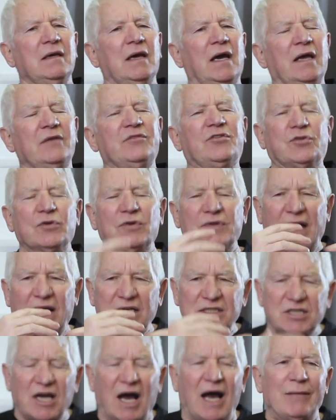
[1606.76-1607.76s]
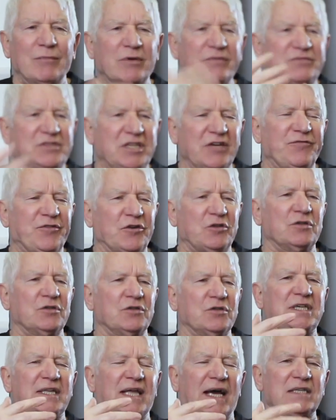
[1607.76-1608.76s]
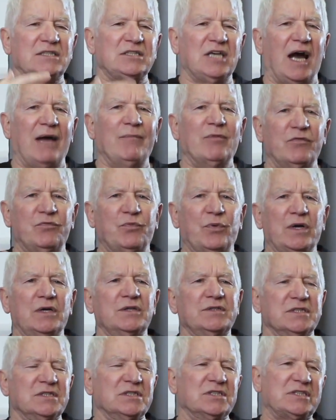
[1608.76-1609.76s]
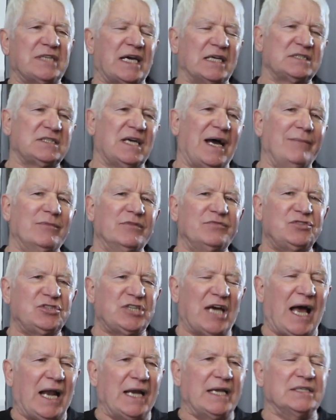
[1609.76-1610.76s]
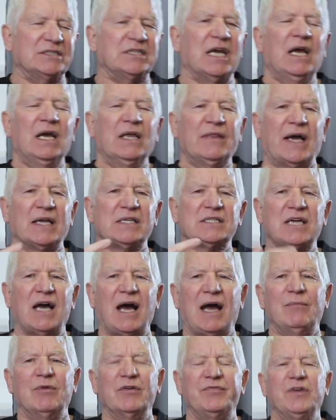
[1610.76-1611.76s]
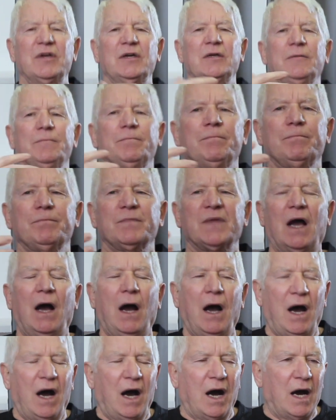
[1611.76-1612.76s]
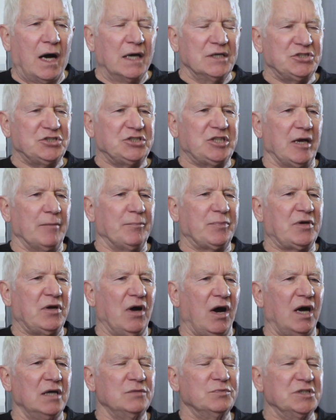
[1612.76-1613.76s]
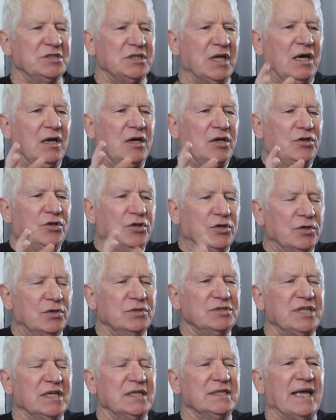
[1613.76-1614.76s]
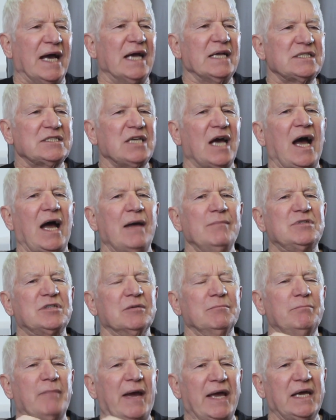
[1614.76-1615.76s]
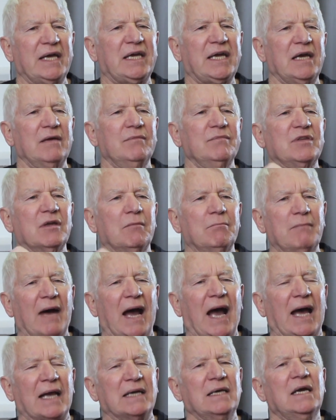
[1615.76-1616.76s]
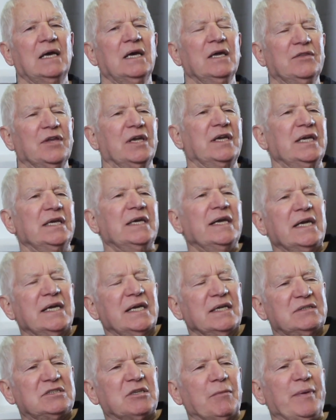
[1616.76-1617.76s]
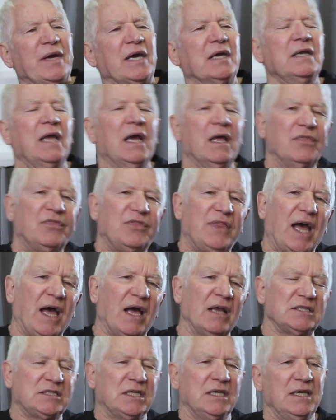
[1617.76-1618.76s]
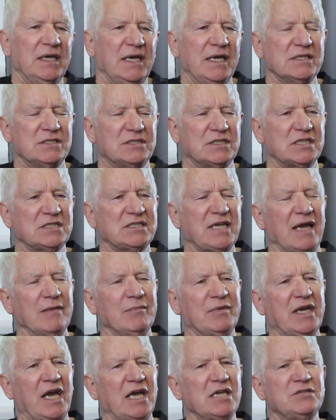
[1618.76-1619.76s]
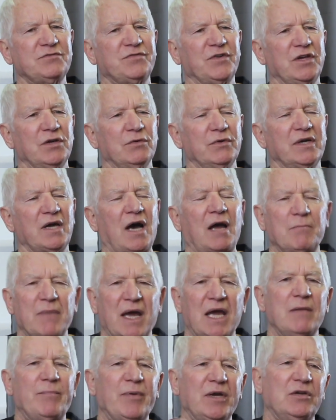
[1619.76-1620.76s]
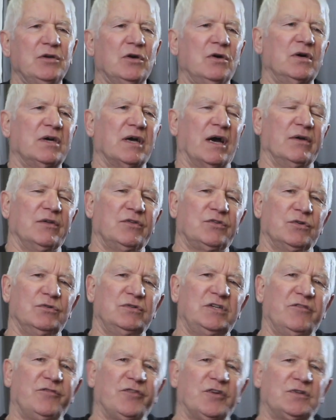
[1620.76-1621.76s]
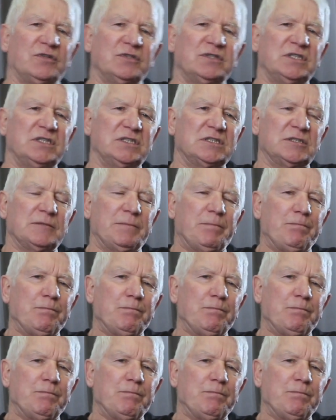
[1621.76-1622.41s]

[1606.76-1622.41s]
And through that time of difficulty, that time of wilderness, that time of challenge, that time of hardship, God was using that time to make him the man that he needed to be. And that is the same case for you and I. Maybe you're going through difficulties.